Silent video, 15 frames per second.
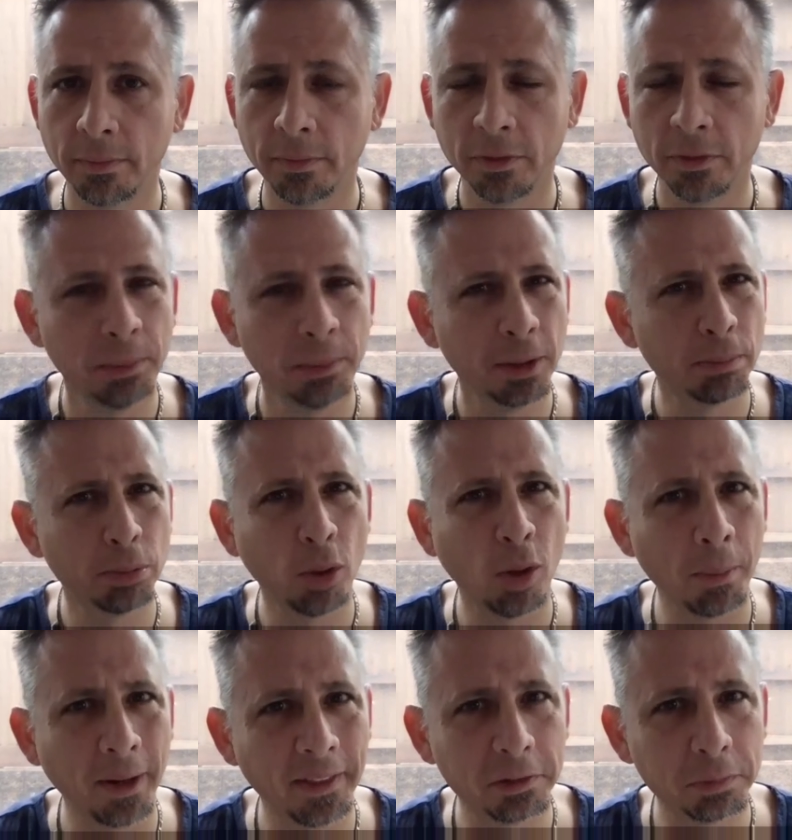See, but it brought
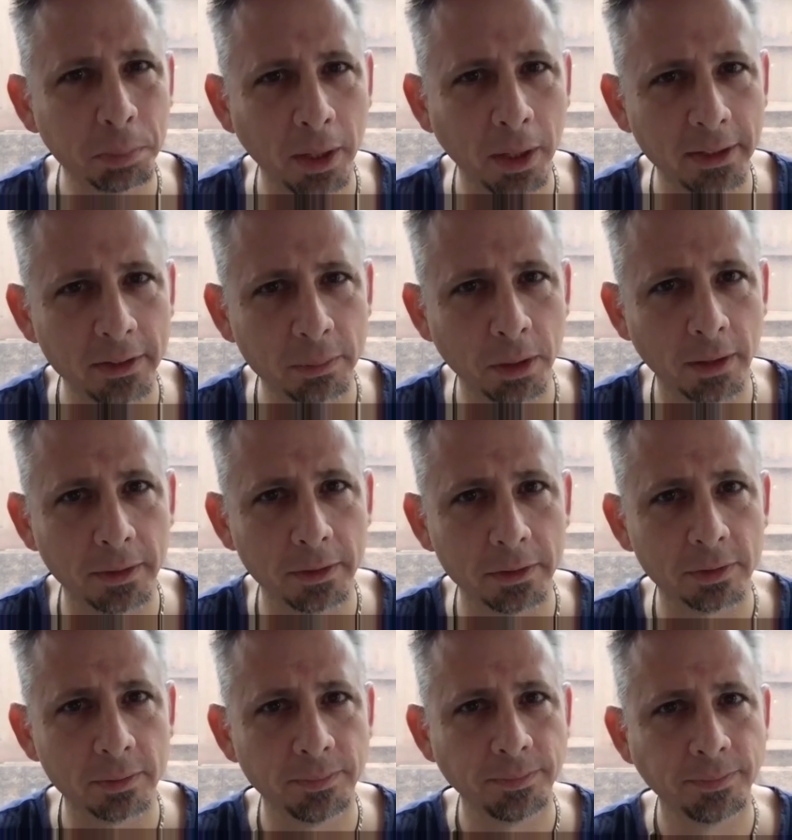me to this place, brothers.